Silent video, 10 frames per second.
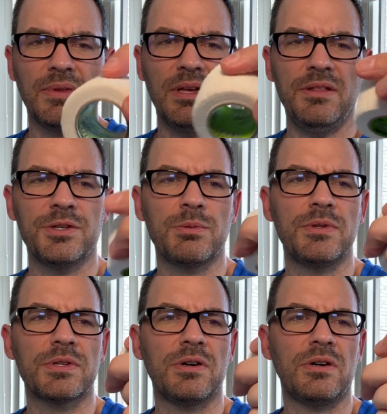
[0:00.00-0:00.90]
And this
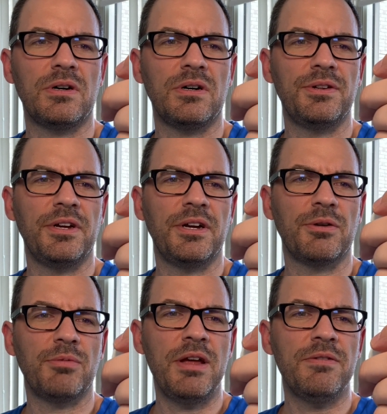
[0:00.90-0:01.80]
one's called
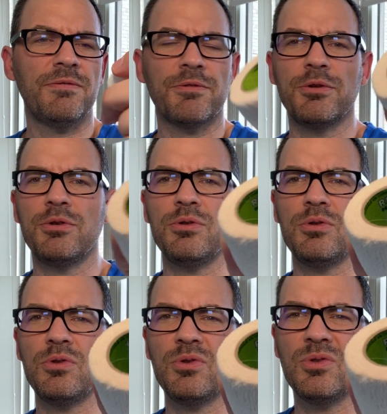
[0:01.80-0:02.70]

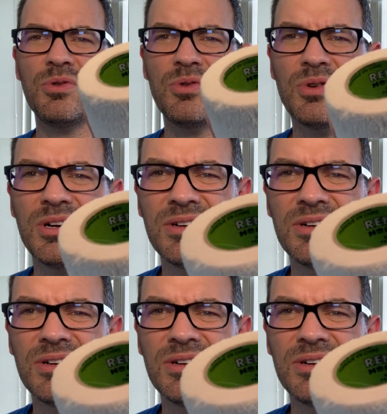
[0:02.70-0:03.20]
Renfrew